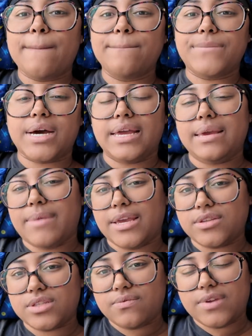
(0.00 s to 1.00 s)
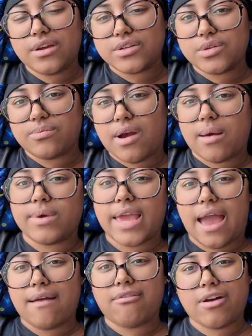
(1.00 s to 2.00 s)
but in my YouTube videos you probably
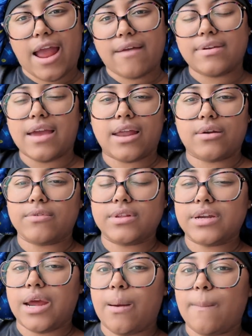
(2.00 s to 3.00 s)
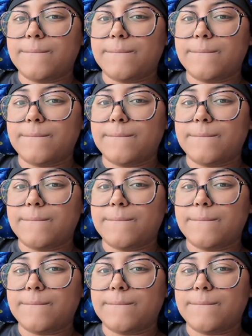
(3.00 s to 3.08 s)
have or haven't, I don't really know.